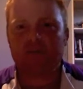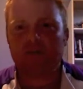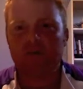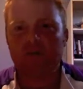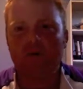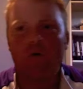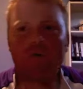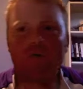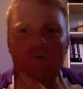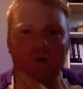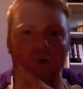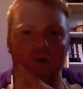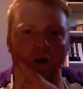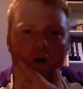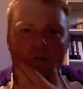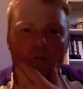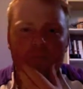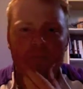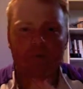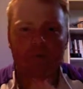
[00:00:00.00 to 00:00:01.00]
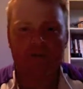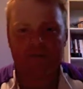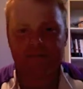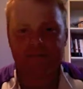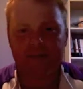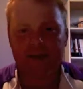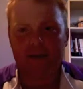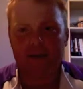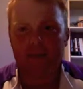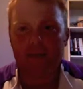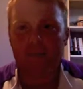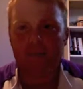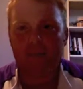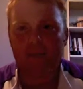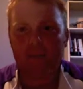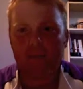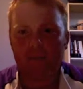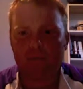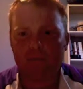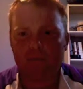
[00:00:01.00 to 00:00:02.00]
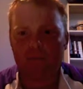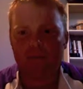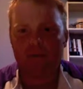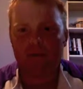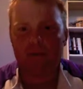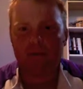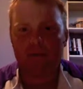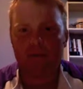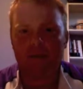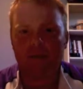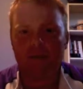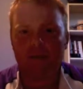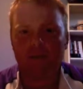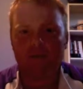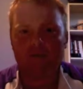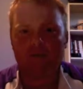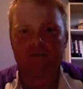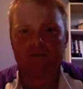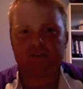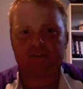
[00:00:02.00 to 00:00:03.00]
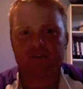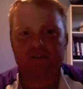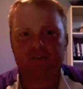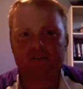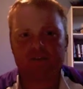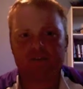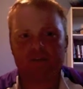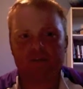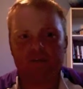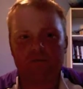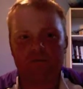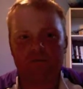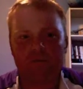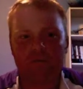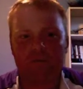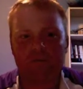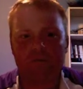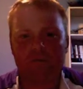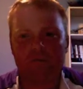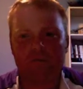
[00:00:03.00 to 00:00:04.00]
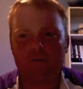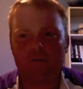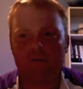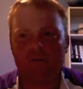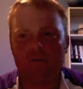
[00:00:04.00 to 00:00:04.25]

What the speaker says: But over a long period of time, it made a lot more sense that if we